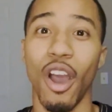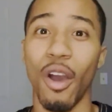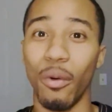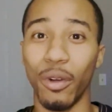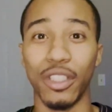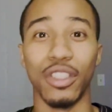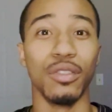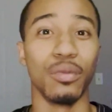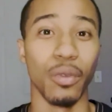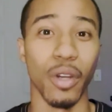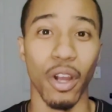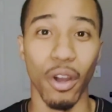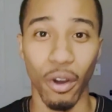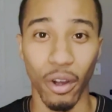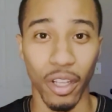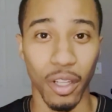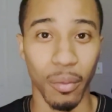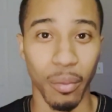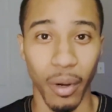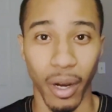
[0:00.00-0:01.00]
which is where
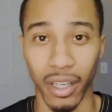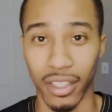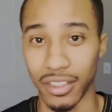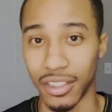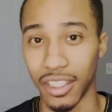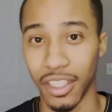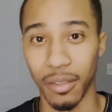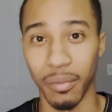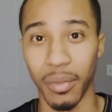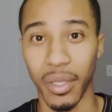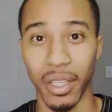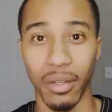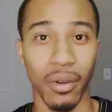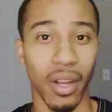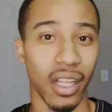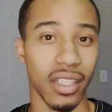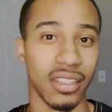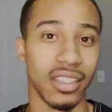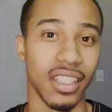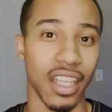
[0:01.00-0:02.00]
Orland Park is going to be,
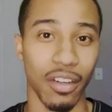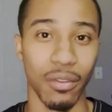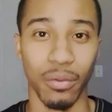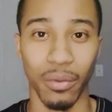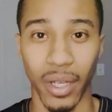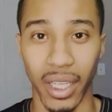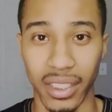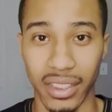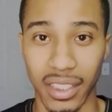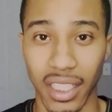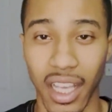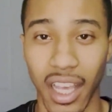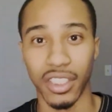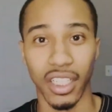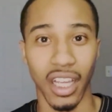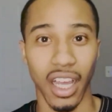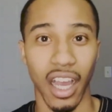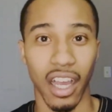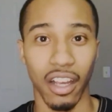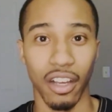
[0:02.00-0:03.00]
right? Southwest
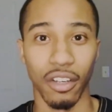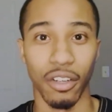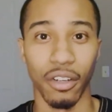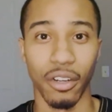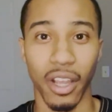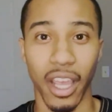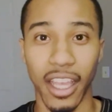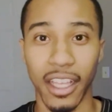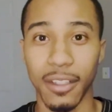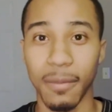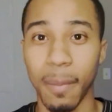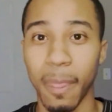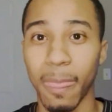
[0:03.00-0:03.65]
Chicago, okay?